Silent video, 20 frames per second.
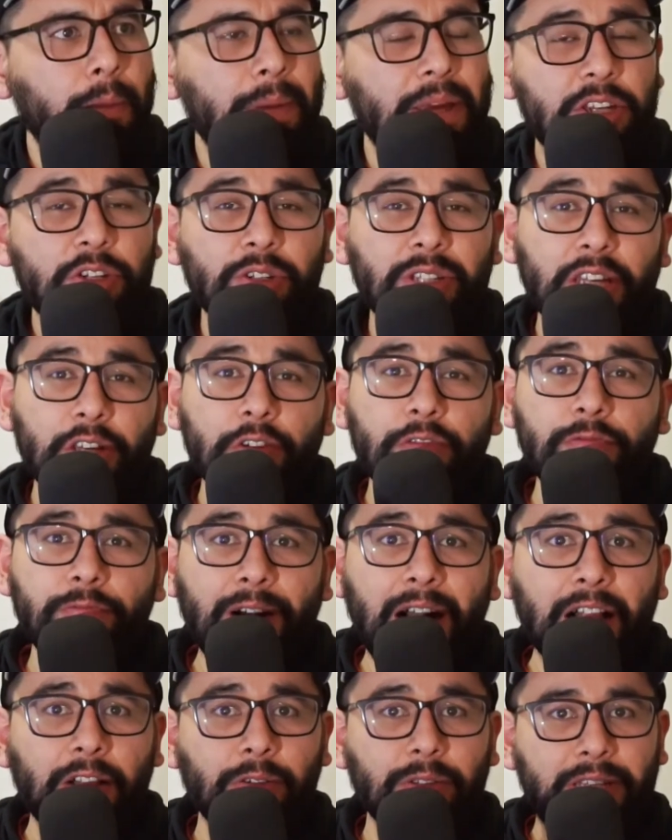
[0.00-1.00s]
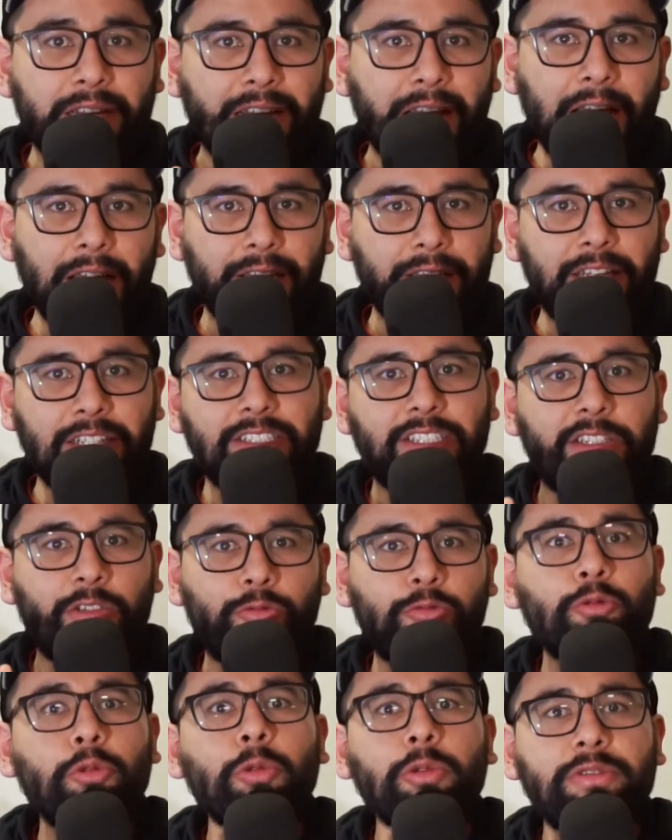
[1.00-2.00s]
Make sure that you follow the guidelines and
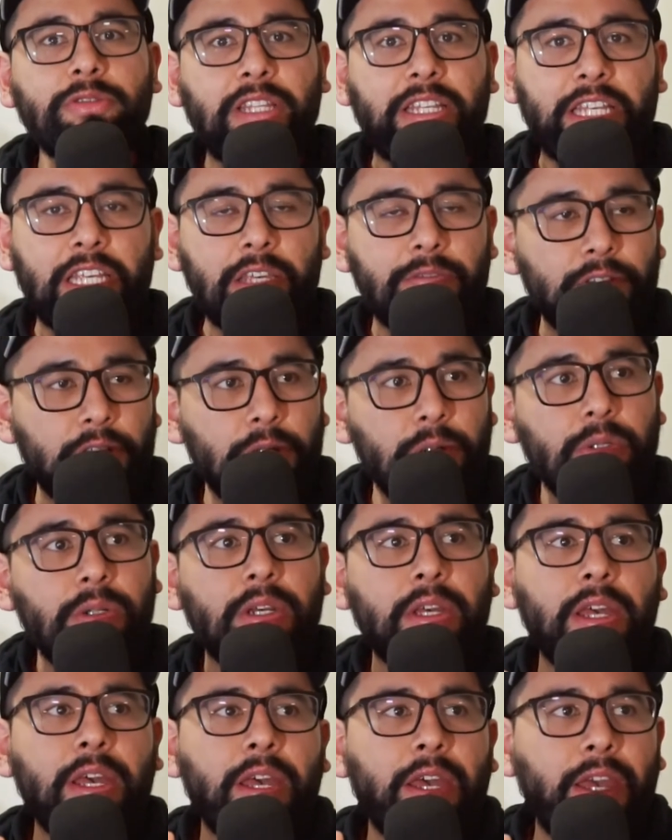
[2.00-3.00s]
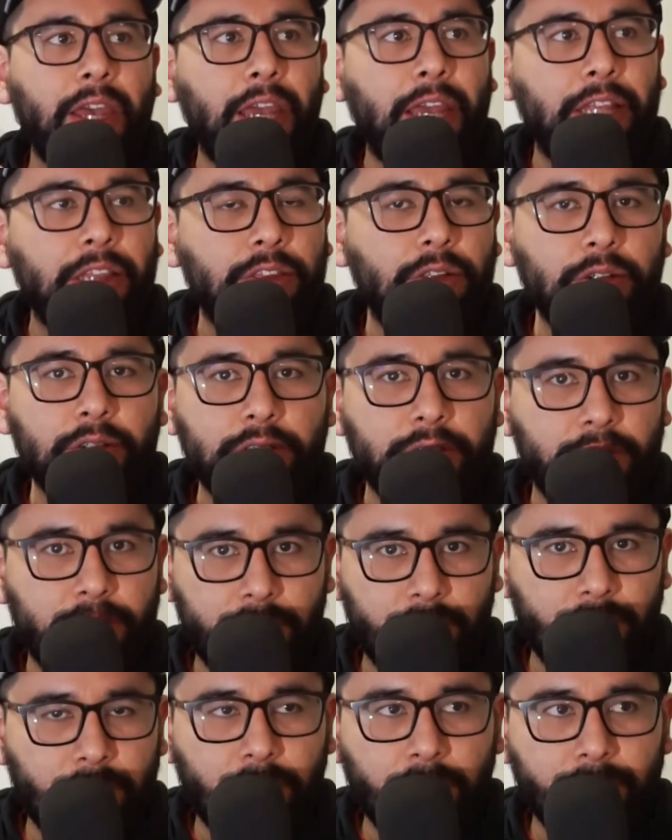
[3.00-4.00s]
the rules they give you, and don't,
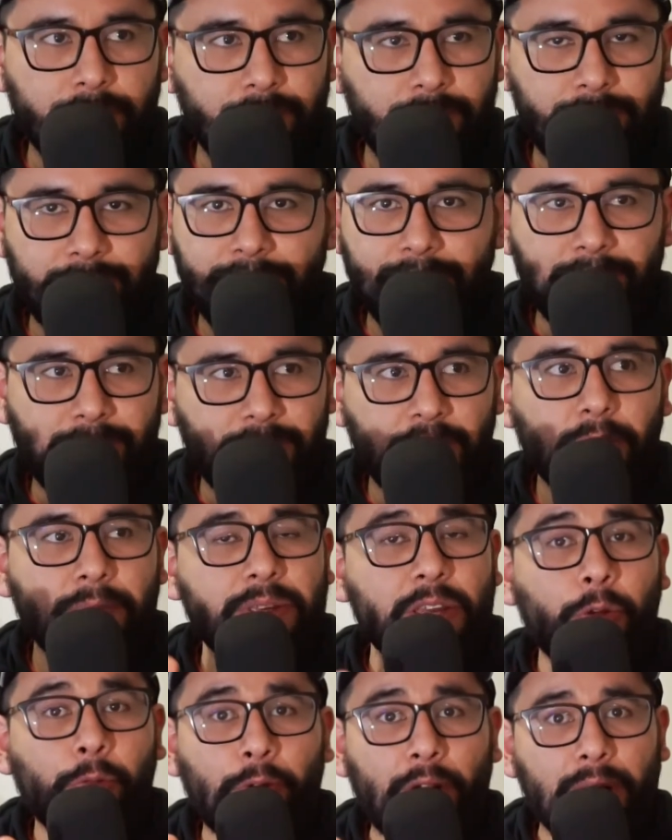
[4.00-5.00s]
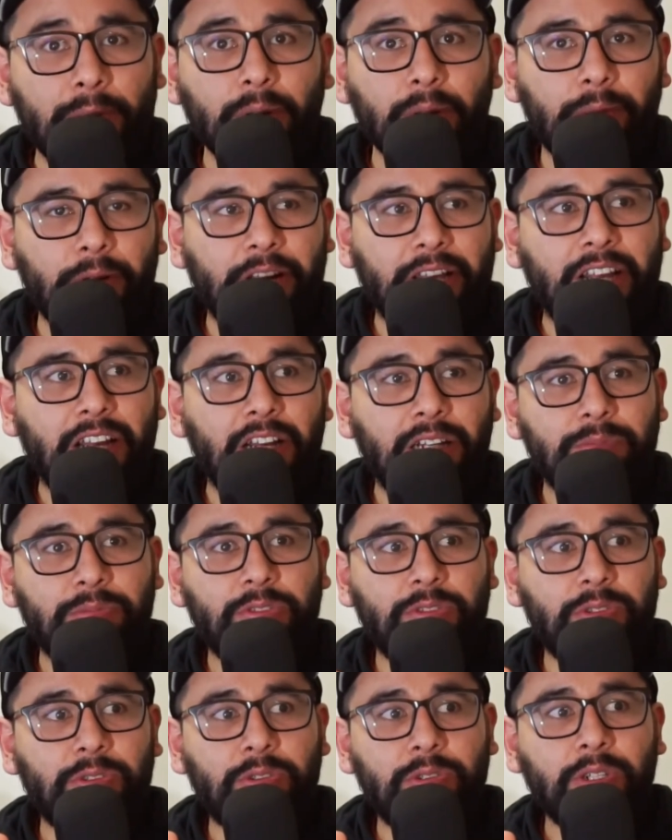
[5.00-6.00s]
don't, don't be a rebel when it comes
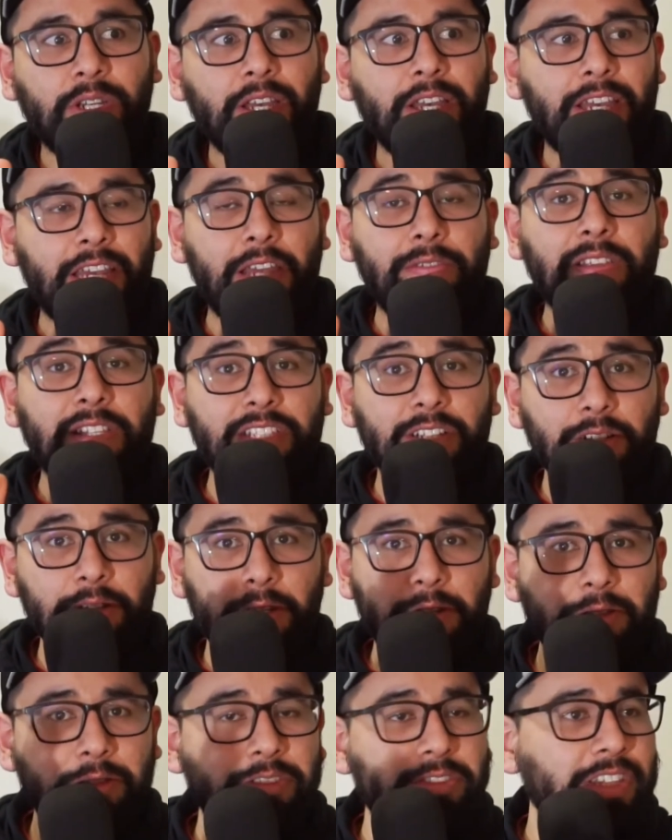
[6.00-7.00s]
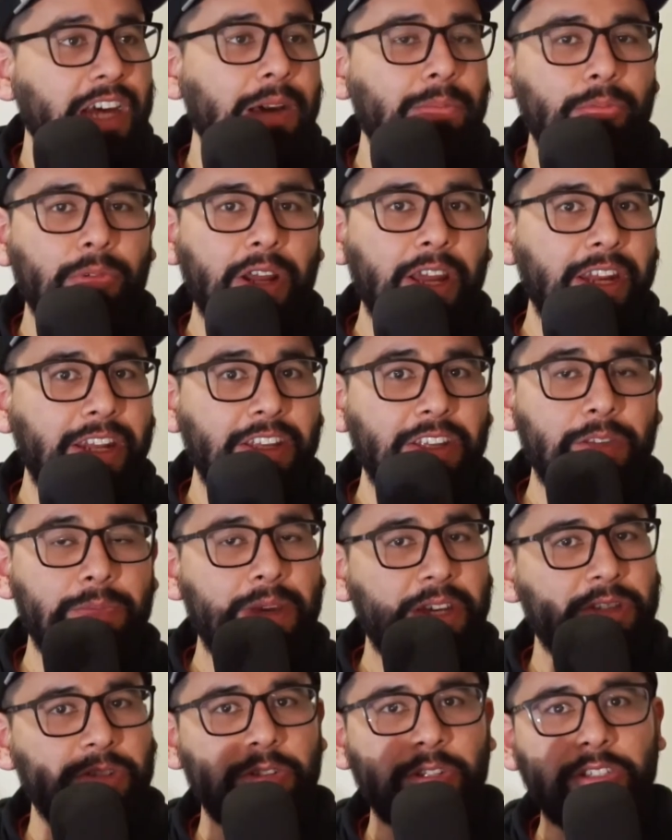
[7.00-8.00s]
to, if they tell you to stop writing, you
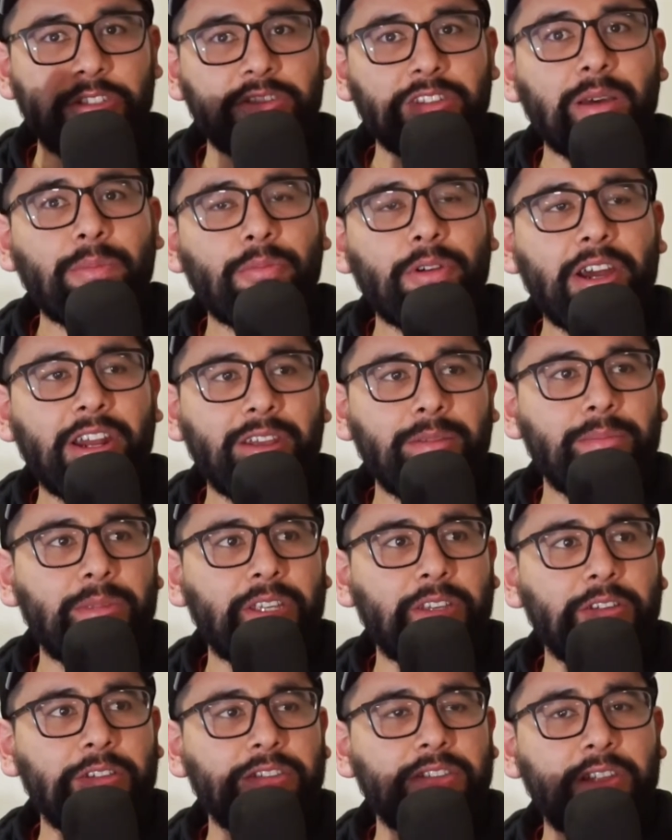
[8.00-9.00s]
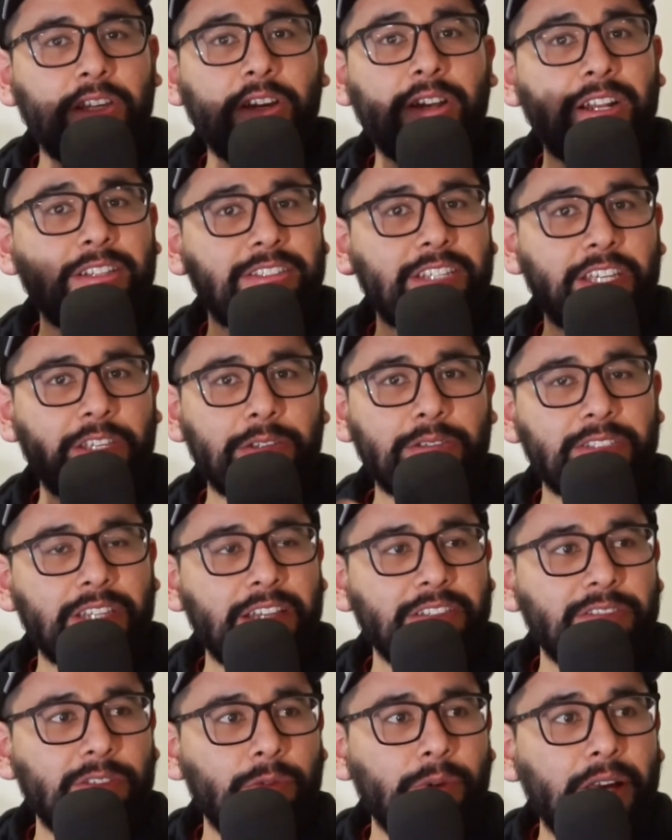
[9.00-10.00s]
make sure you stop writing, because they're going to take your
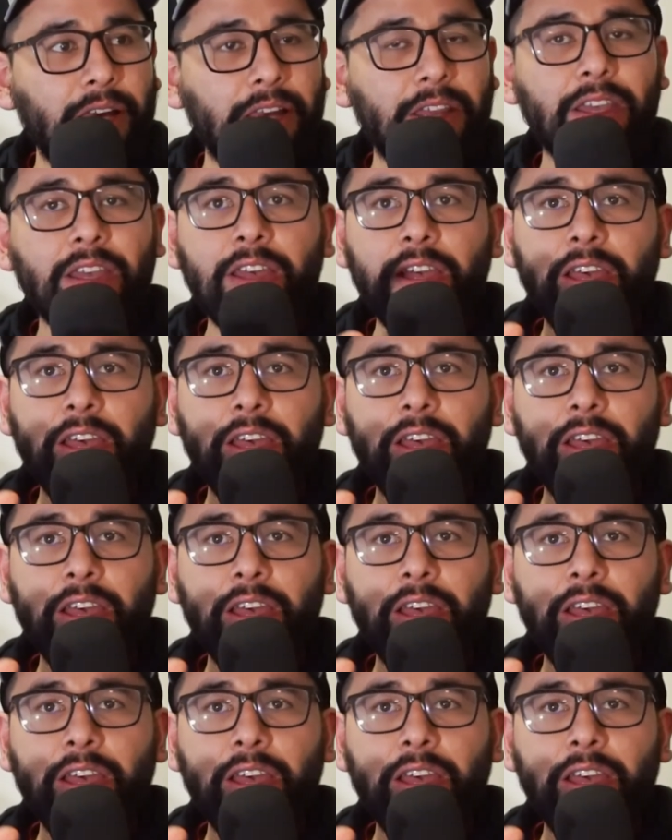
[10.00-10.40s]
test away.